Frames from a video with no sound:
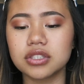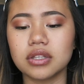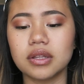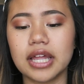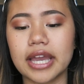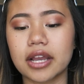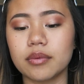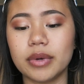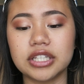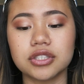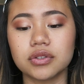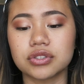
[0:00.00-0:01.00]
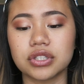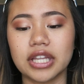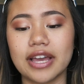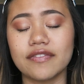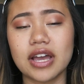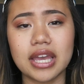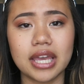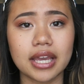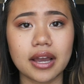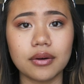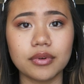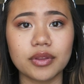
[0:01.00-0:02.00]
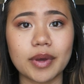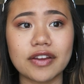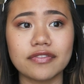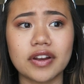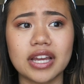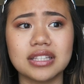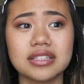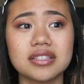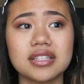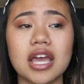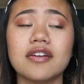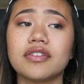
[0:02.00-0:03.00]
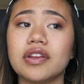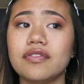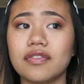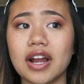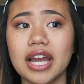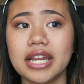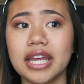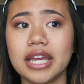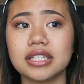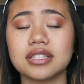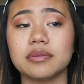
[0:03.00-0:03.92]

So like my social life, I hang out with my friends every Friday,